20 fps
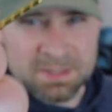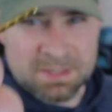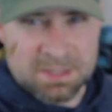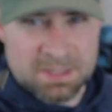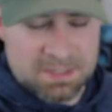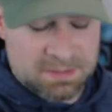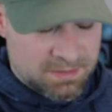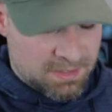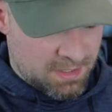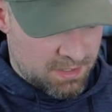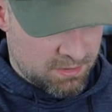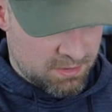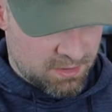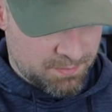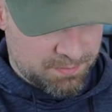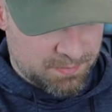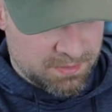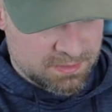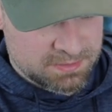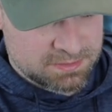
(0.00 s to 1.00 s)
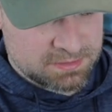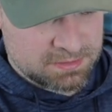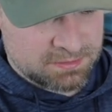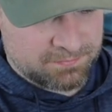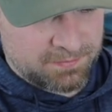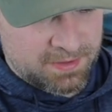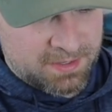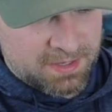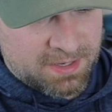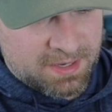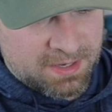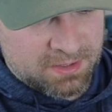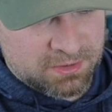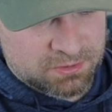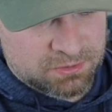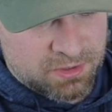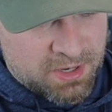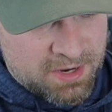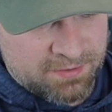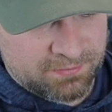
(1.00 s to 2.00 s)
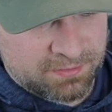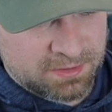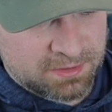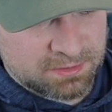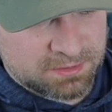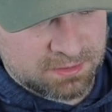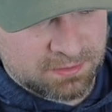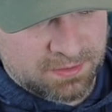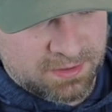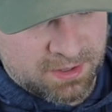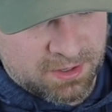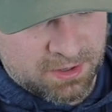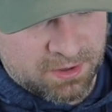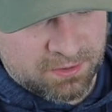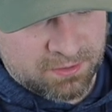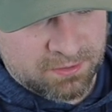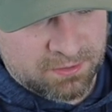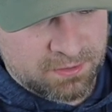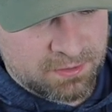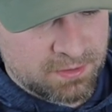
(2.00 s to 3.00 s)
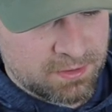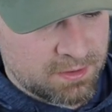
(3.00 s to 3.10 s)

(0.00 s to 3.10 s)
gonna heat that up and see if I can't drive it into there